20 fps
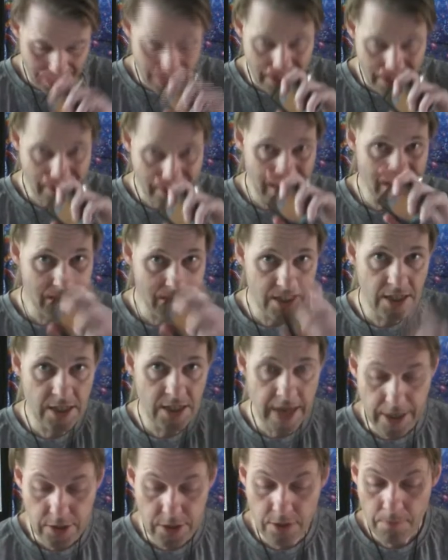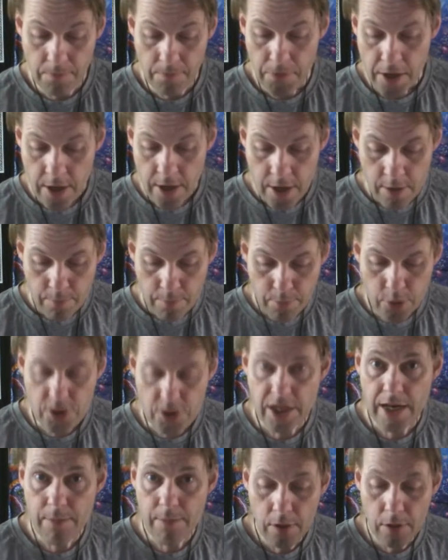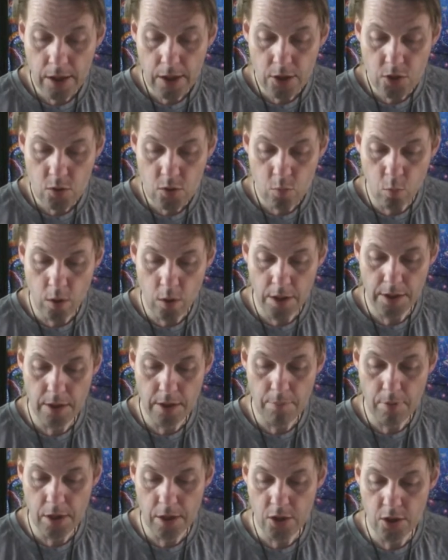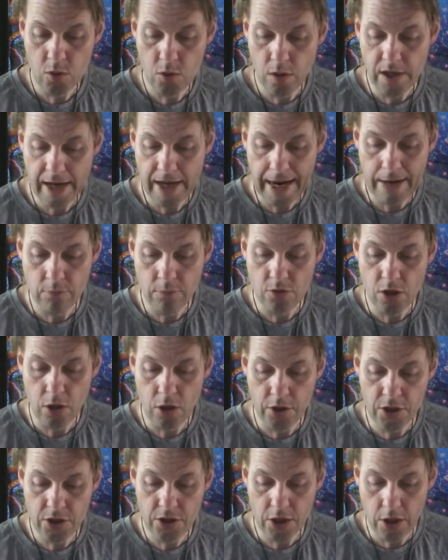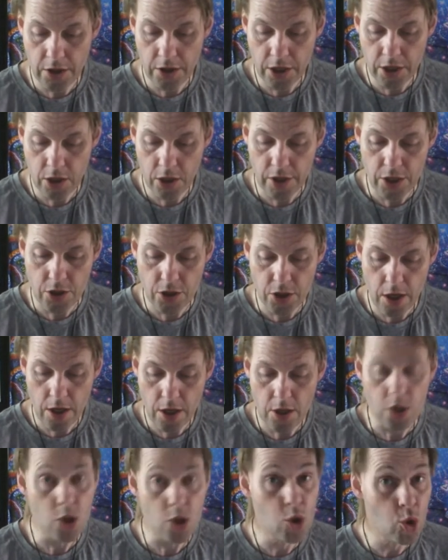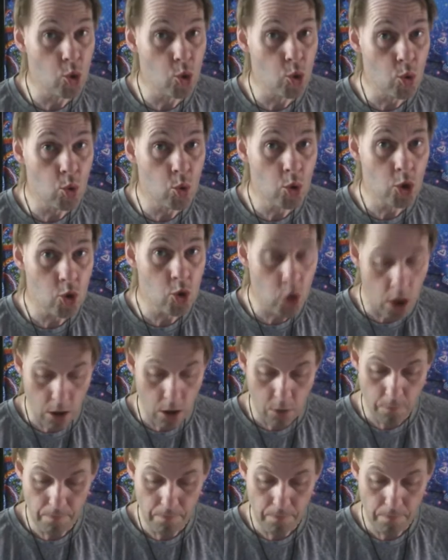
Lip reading: It says in the text, put a +1/+1 counter on a target creature you control.